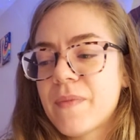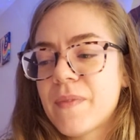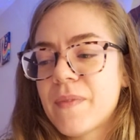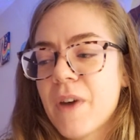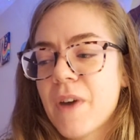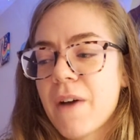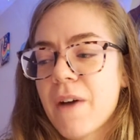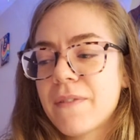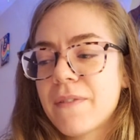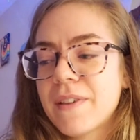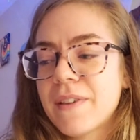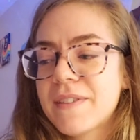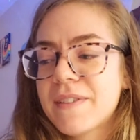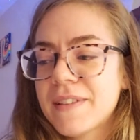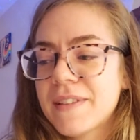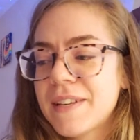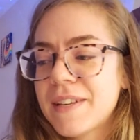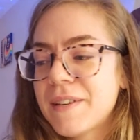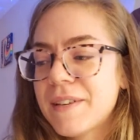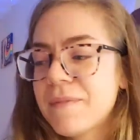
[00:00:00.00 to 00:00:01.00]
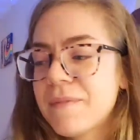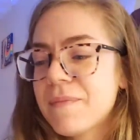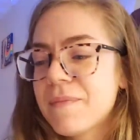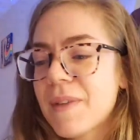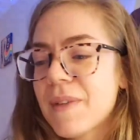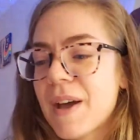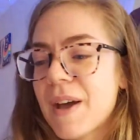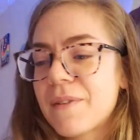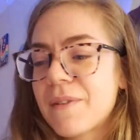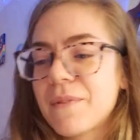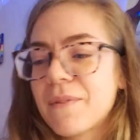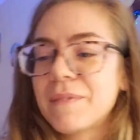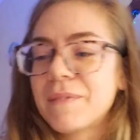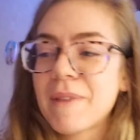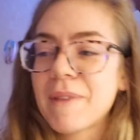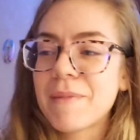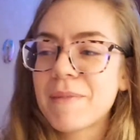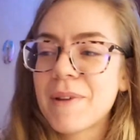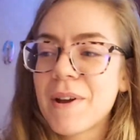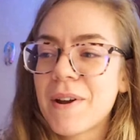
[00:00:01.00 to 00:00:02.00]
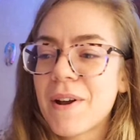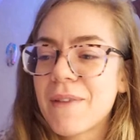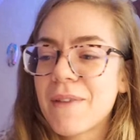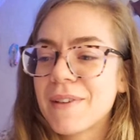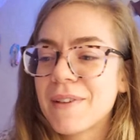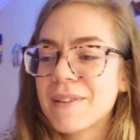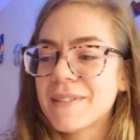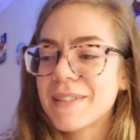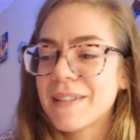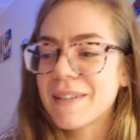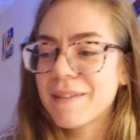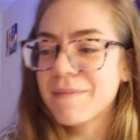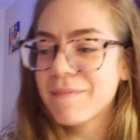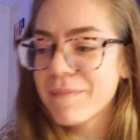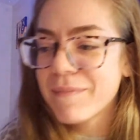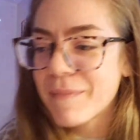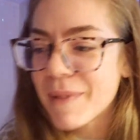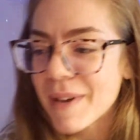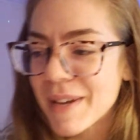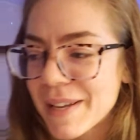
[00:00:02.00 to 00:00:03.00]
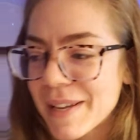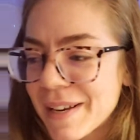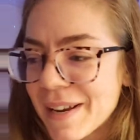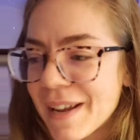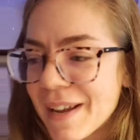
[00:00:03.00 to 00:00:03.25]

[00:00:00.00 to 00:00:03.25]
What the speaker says: obviously, well, maybe not obviously, but